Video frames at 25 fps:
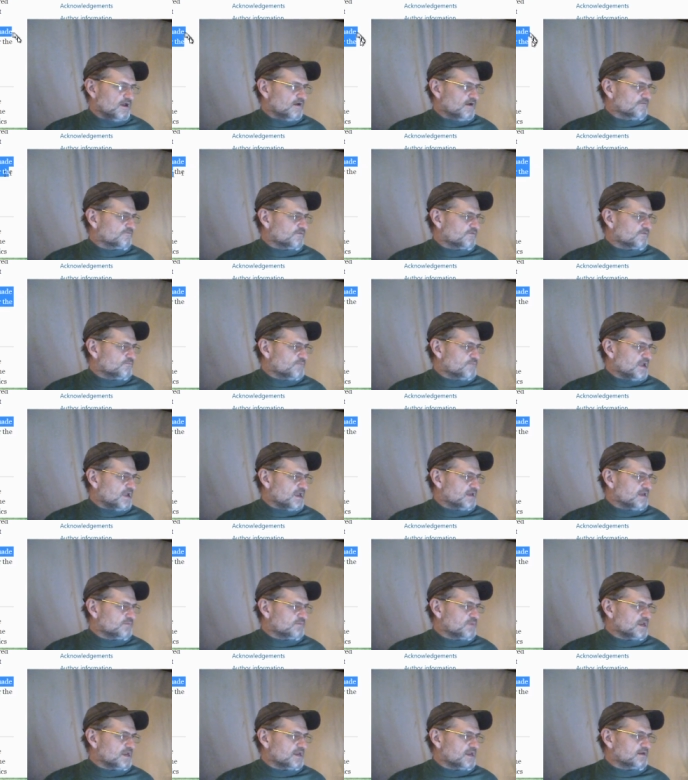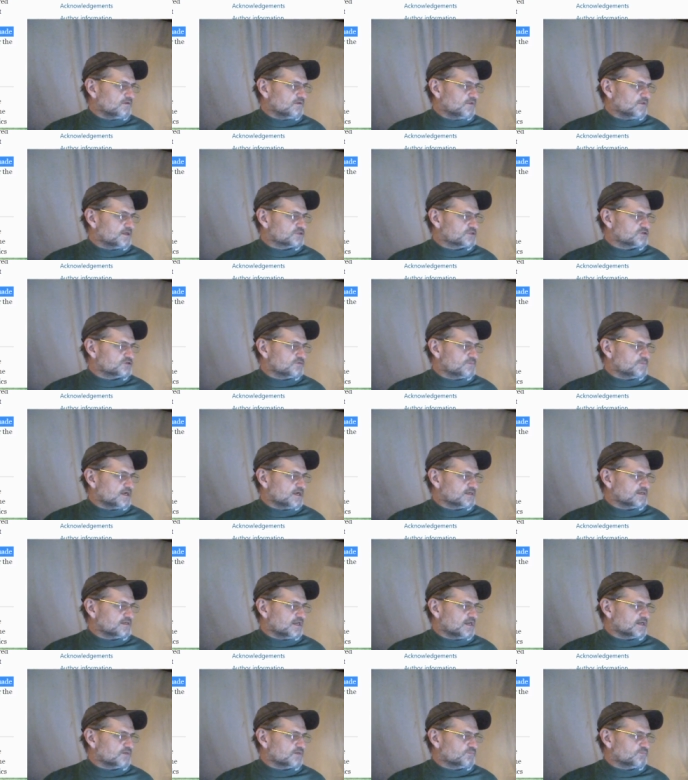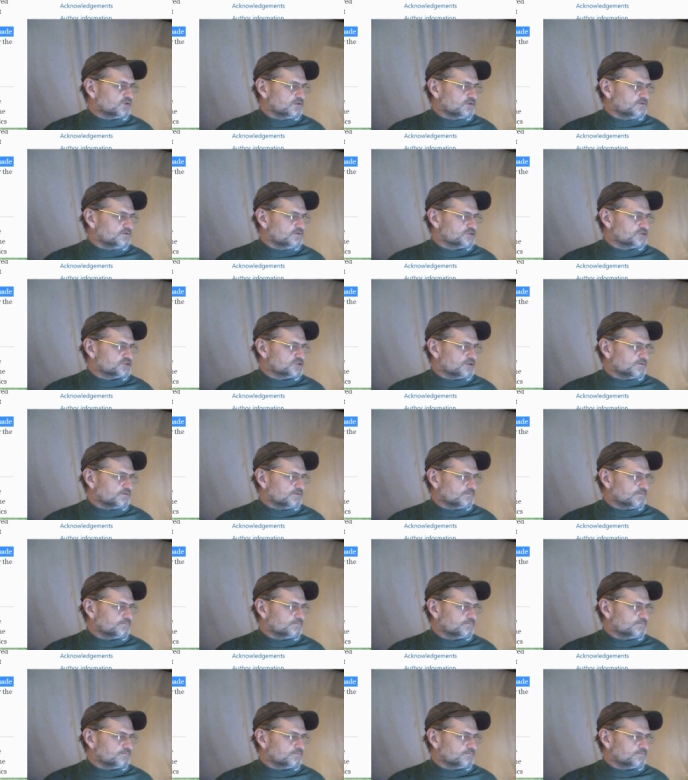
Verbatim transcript: from man made electromagnetic pollution.